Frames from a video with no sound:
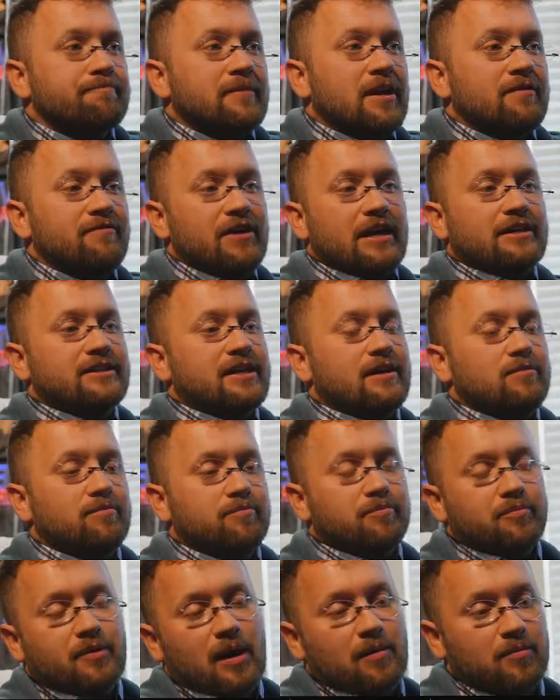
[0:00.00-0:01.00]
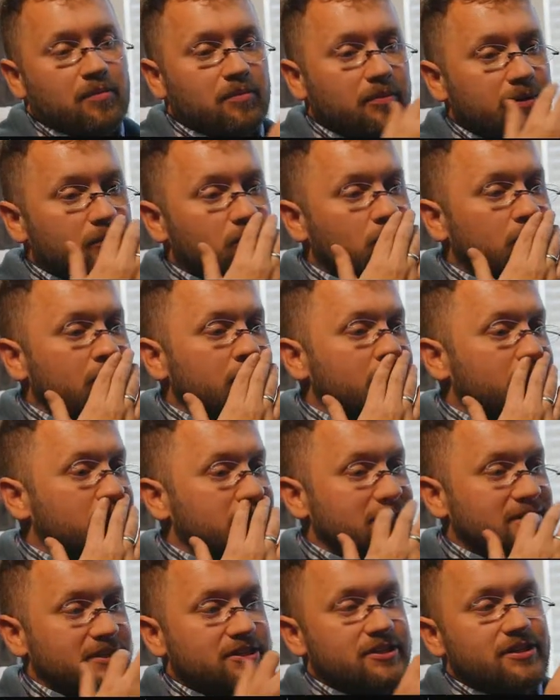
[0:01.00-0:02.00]
In fact, I probably wouldn't have
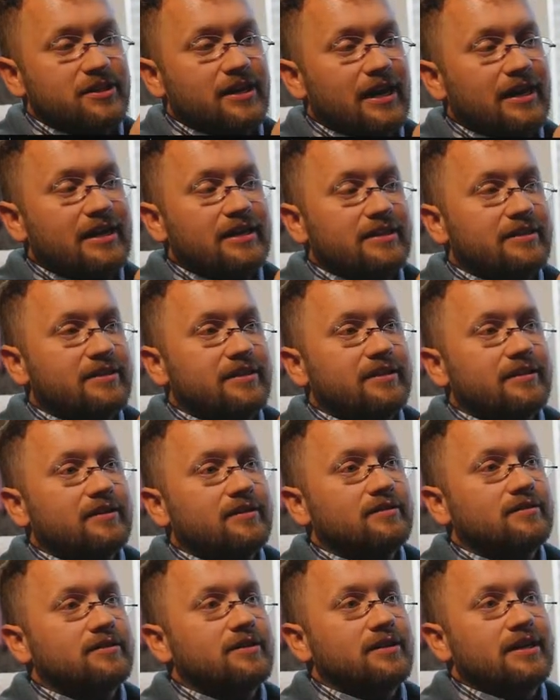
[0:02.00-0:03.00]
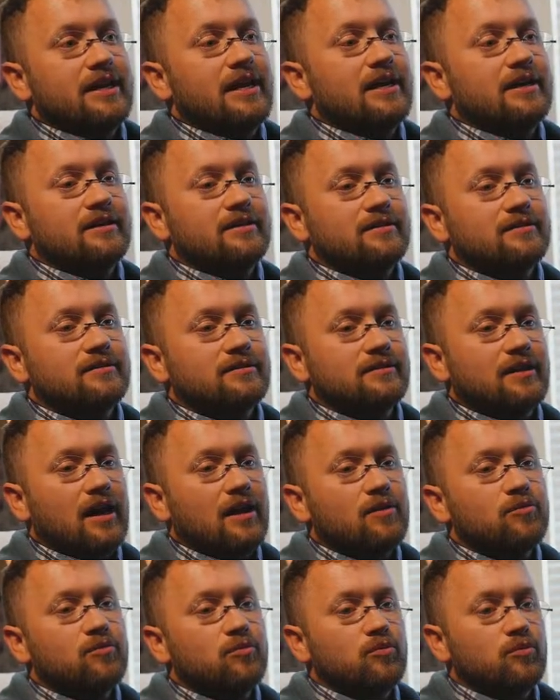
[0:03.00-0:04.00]
positioned anything today.
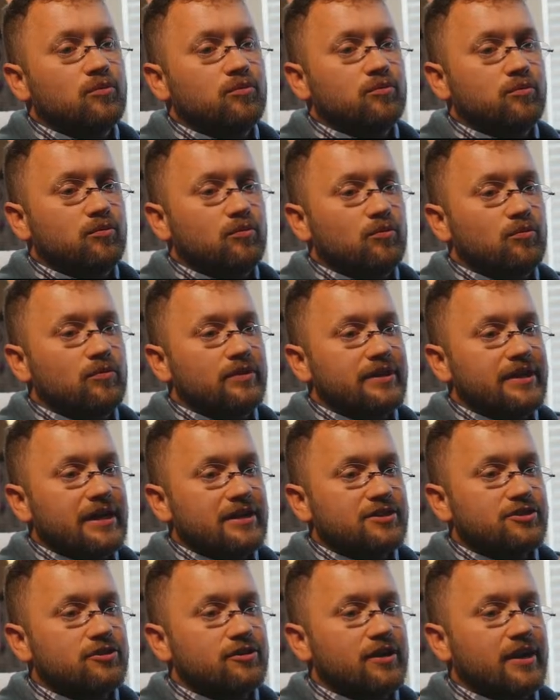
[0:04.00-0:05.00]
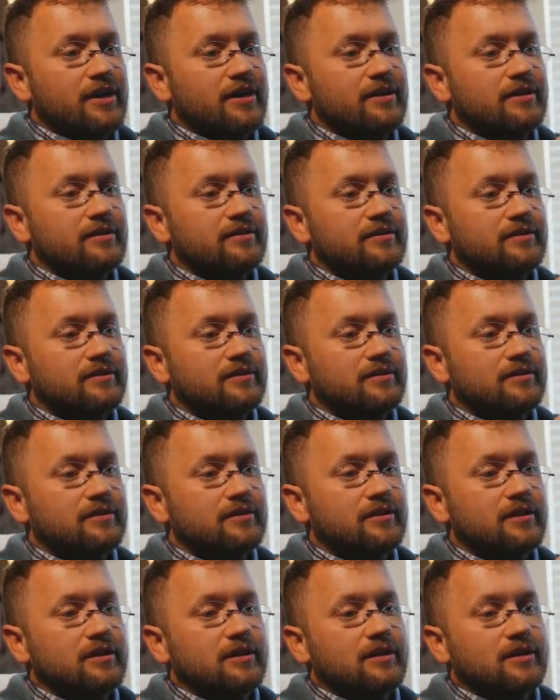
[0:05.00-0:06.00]
Yesterday,
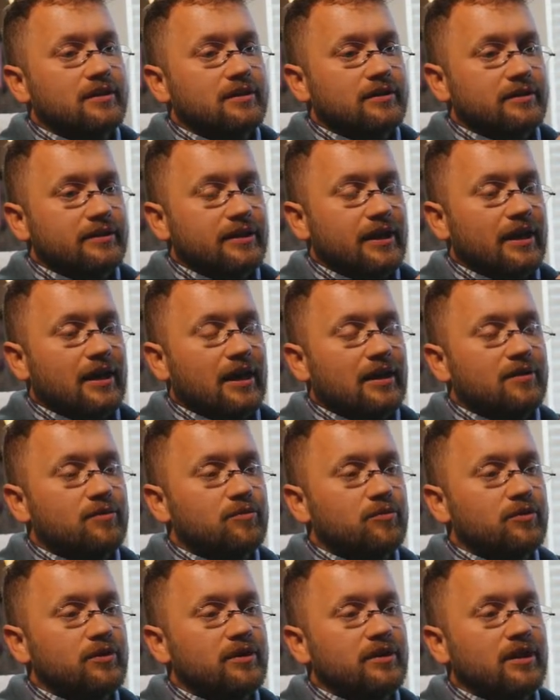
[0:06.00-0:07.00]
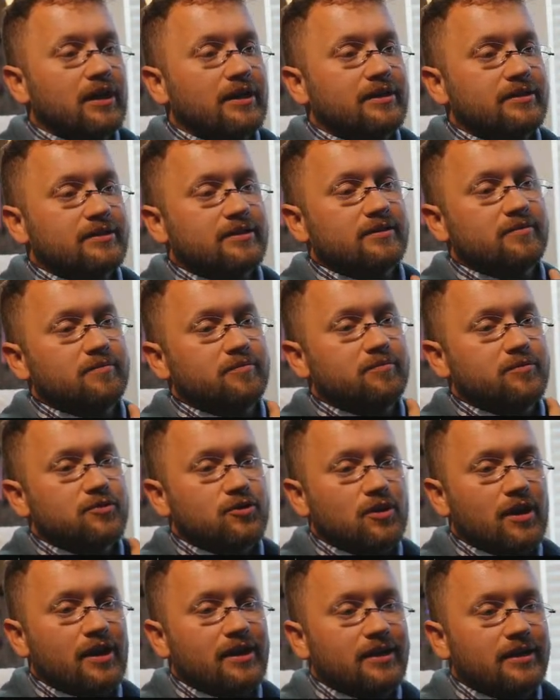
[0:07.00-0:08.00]
yeah, I really like to
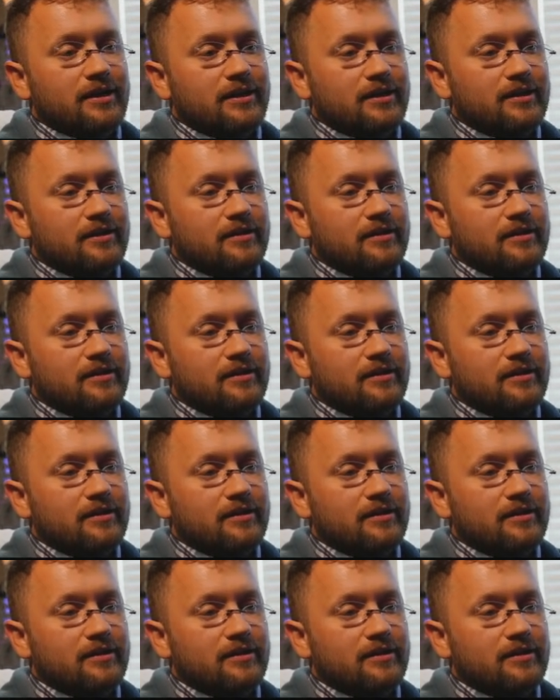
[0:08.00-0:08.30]
try and